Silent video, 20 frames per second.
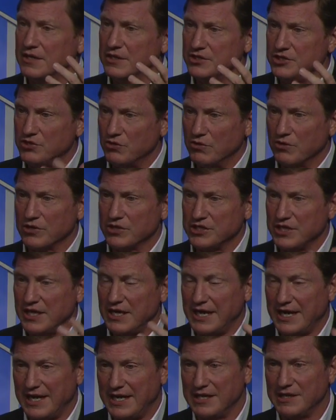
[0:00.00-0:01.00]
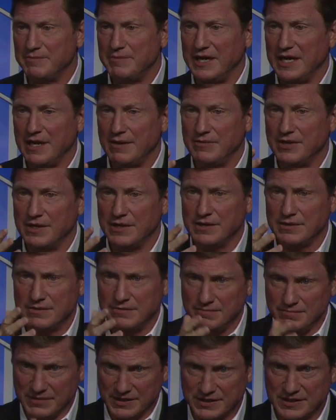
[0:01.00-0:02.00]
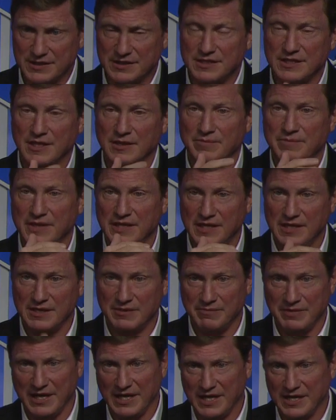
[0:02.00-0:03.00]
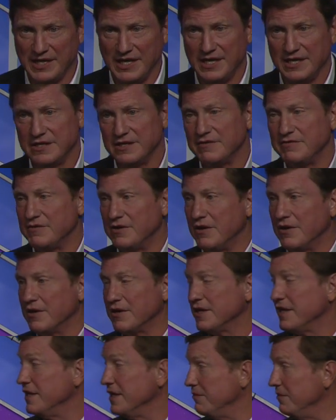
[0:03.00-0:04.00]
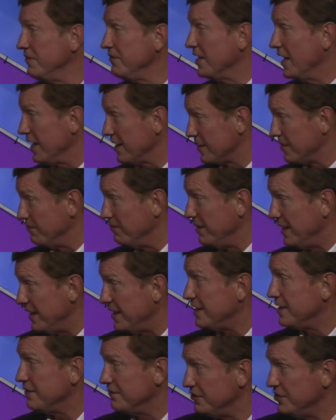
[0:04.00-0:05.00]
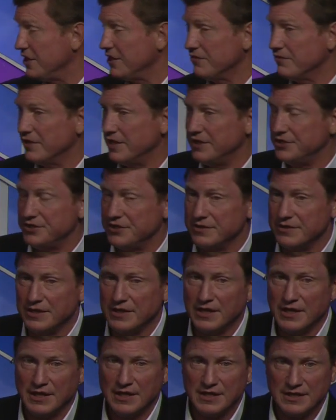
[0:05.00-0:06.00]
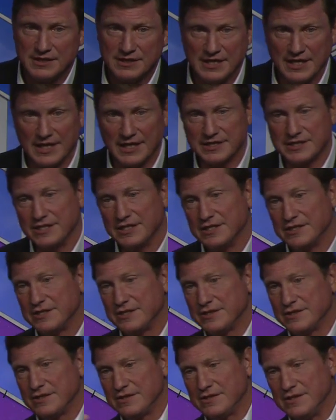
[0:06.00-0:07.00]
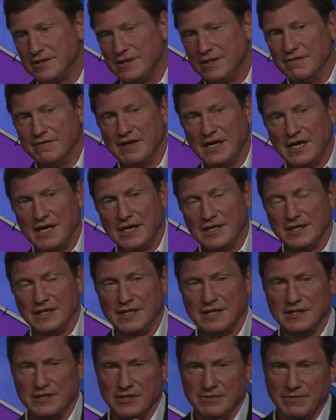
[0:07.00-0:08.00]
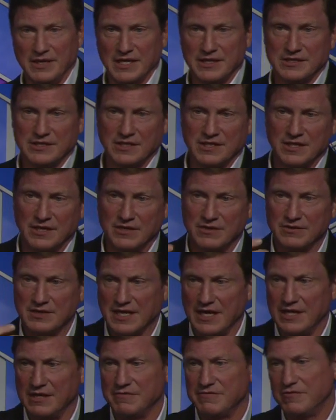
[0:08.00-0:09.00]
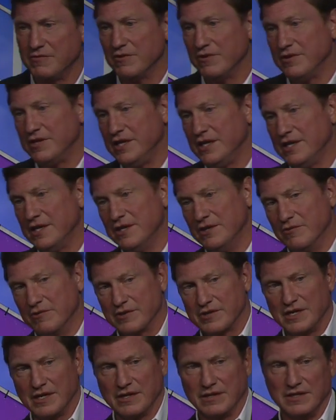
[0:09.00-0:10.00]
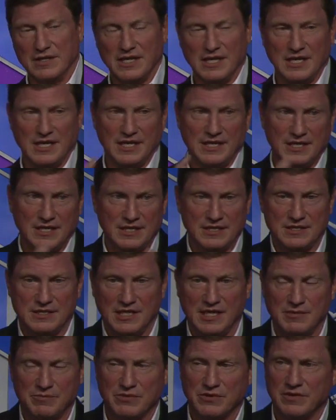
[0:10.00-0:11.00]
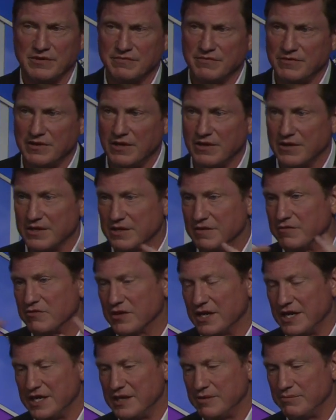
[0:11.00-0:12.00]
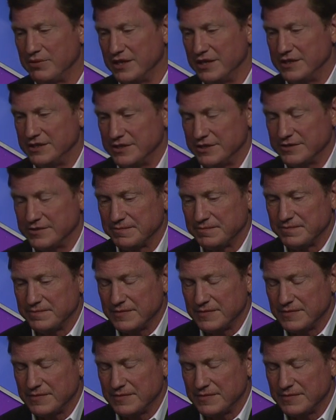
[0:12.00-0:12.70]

Georgia, Alabama, Mississippi, the panhandle of Florida, and then we've got competitive generation, Texas, Nevada, New Mexico, California, North Carolina, deeper in Florida, a variety of places.